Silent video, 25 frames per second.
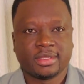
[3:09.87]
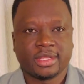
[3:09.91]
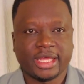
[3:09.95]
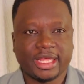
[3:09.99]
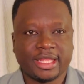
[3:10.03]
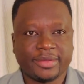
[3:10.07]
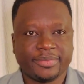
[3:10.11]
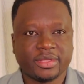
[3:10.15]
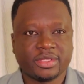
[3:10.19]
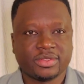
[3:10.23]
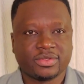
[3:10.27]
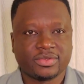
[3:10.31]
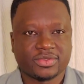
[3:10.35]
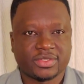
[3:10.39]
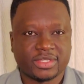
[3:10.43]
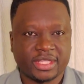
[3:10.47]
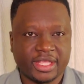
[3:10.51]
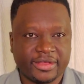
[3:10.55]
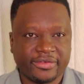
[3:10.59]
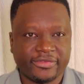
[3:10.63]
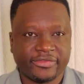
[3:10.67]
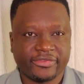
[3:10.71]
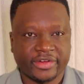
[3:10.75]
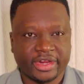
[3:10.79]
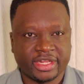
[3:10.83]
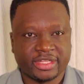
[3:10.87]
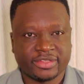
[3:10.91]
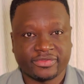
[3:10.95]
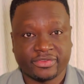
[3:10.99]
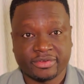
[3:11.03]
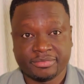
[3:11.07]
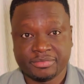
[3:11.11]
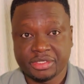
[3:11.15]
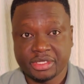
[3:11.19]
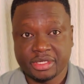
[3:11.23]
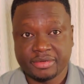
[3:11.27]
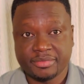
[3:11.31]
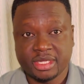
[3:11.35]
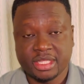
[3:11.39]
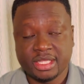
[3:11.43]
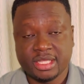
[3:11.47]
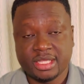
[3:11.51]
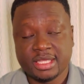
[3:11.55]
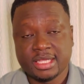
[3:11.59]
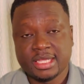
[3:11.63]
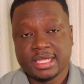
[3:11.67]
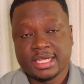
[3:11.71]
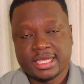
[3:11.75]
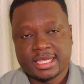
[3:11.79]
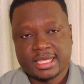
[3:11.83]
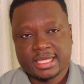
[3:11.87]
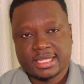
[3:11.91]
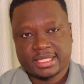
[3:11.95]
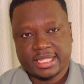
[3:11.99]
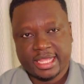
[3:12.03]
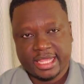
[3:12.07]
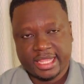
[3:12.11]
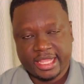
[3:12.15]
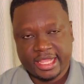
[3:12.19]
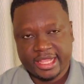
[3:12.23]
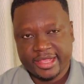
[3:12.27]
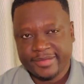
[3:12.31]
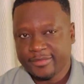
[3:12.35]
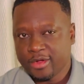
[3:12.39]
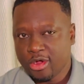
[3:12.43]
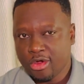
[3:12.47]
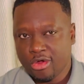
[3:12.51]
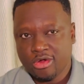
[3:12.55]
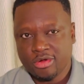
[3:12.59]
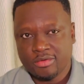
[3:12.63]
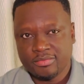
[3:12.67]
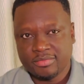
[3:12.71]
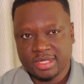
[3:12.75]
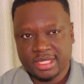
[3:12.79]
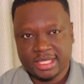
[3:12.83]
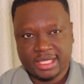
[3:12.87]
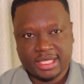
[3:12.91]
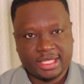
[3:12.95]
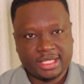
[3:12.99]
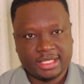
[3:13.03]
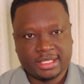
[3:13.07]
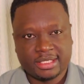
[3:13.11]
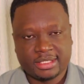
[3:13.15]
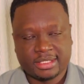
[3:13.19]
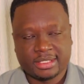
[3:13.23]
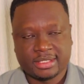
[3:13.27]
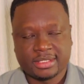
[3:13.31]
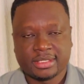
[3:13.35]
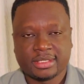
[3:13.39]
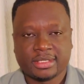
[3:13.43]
helping to save France from Germany, they came home in